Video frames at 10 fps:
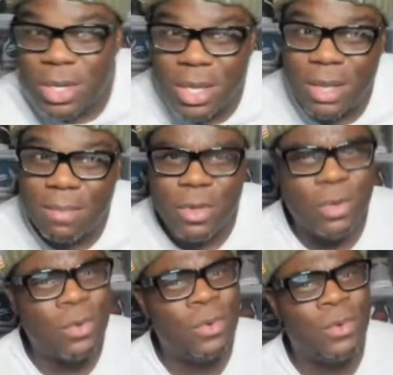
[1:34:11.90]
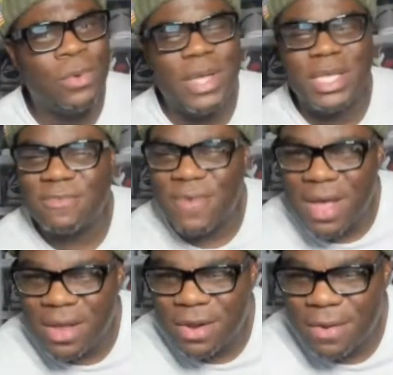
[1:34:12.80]
up. Oh, that's
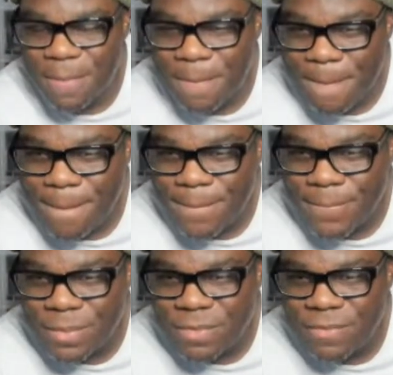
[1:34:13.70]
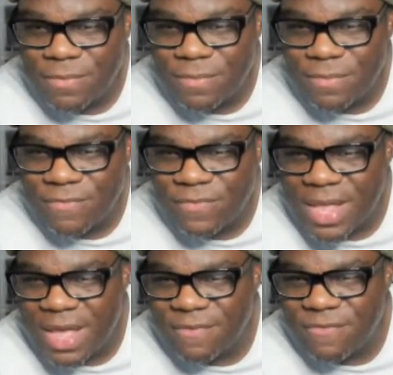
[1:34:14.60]
fire.
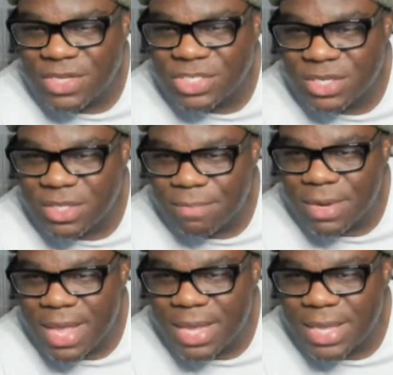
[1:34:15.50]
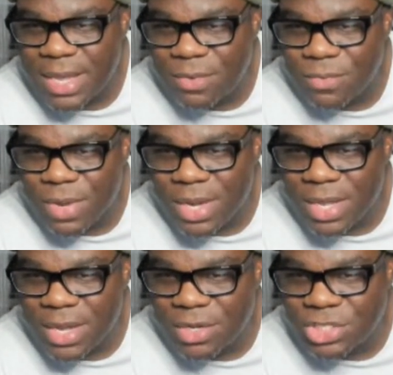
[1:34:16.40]
Fly fishing, the black and red
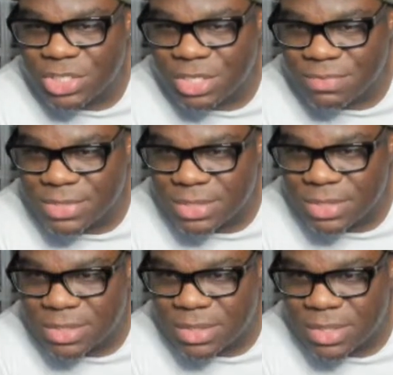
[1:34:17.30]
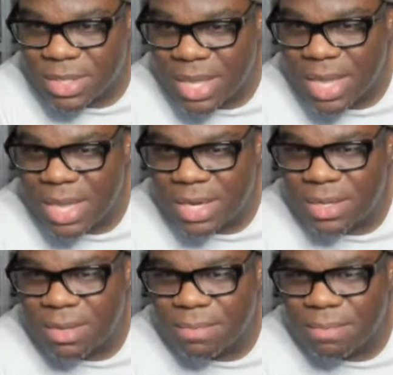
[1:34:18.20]
airships had
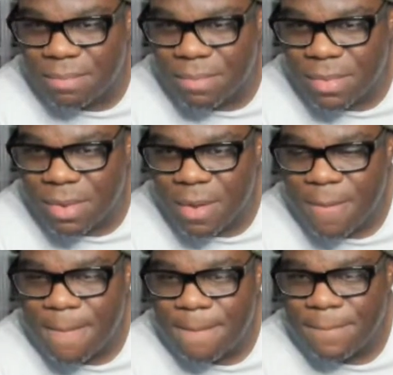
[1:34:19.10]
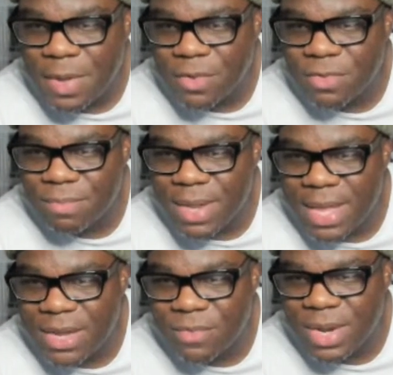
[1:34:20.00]
both
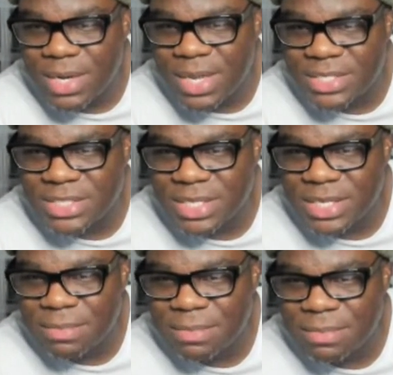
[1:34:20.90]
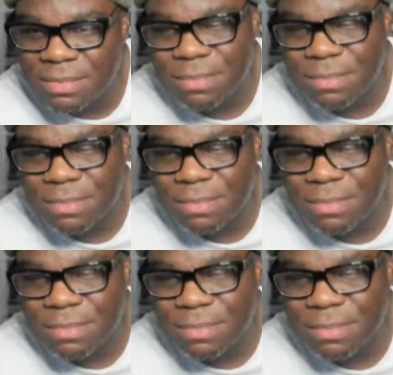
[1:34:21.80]
black and red laces in them. Man.